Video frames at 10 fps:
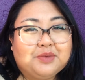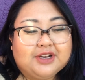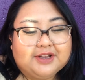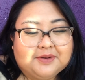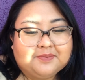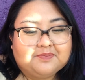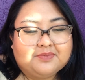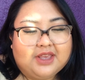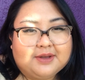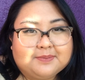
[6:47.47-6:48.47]
But um,
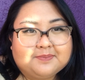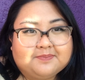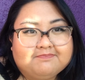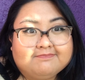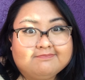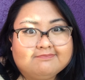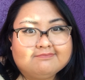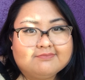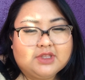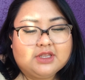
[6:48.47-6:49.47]
yeah.
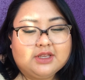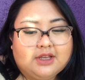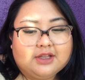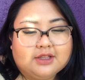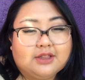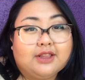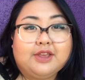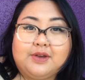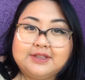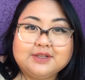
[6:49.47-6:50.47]
I'll
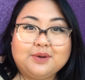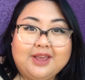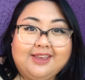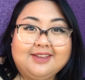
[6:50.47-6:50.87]
let you guys know what I